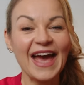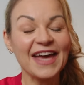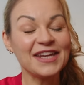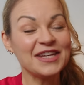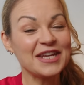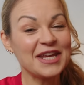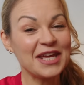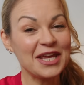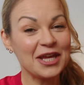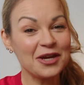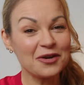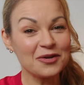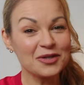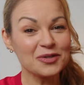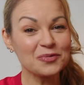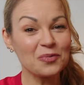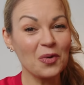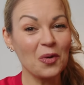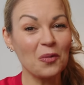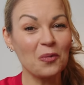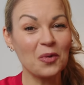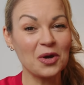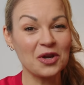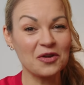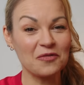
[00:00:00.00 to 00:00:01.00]
And here's
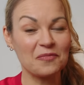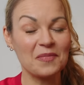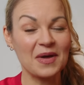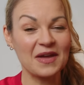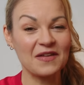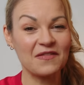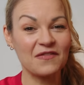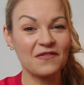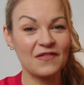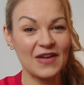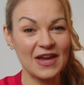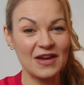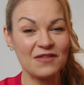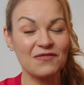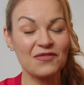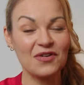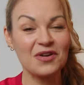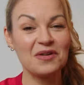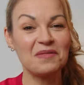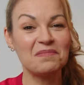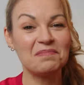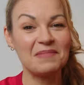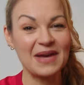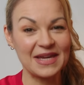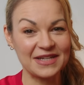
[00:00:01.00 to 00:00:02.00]
what one of my
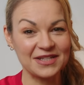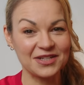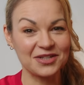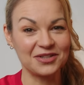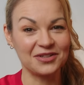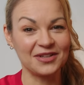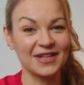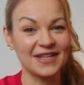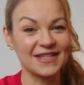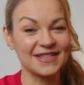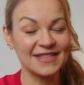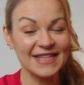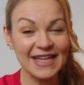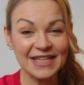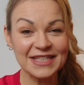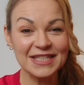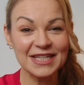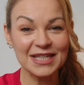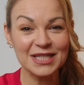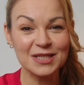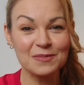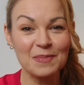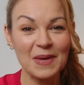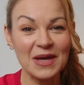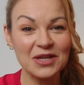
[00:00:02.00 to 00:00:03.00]
favourite medical
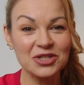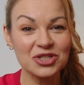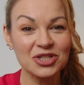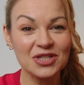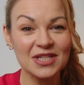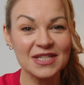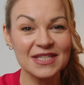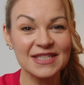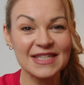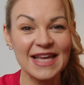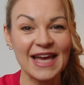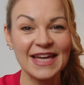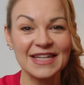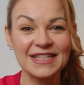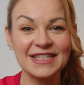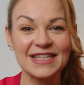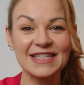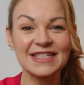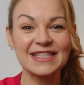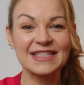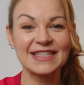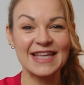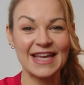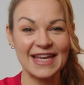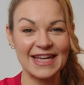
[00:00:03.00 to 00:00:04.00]
aesthetic specialists had to
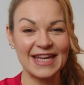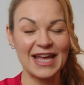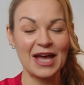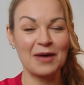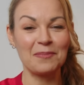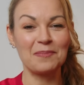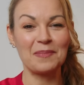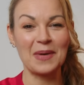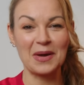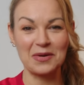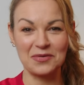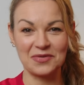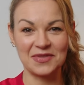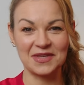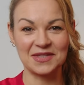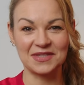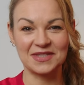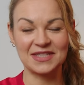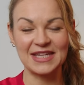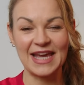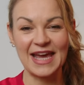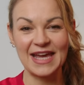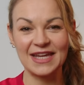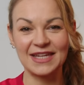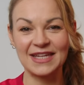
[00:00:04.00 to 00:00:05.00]
say about this
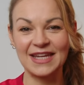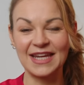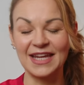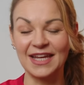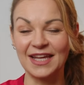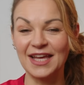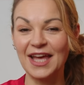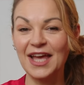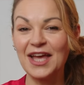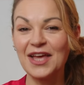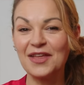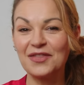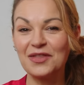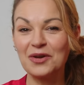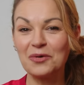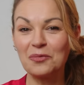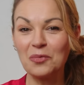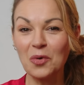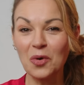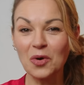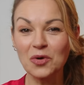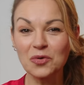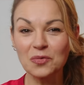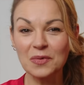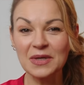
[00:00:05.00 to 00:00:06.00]
technique. The
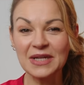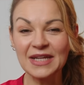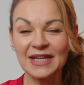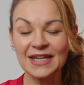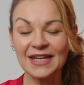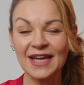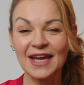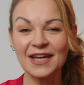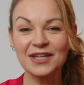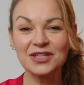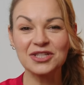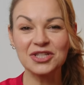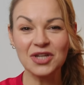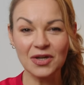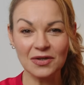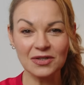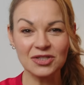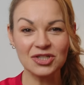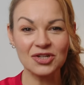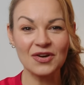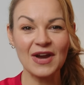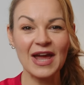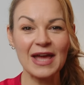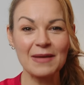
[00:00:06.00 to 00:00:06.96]
award winning Dr.